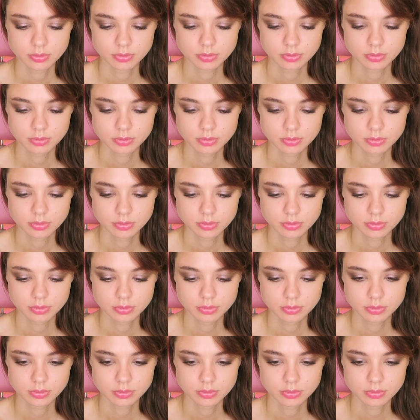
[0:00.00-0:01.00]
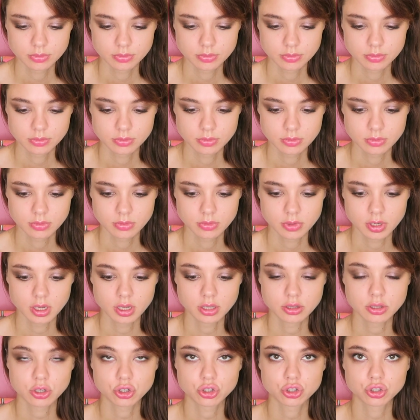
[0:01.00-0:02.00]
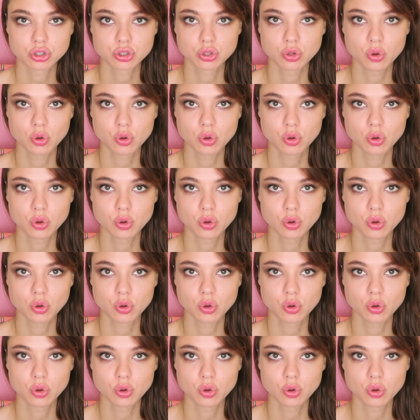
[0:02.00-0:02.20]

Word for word: Well, what can we do here? What was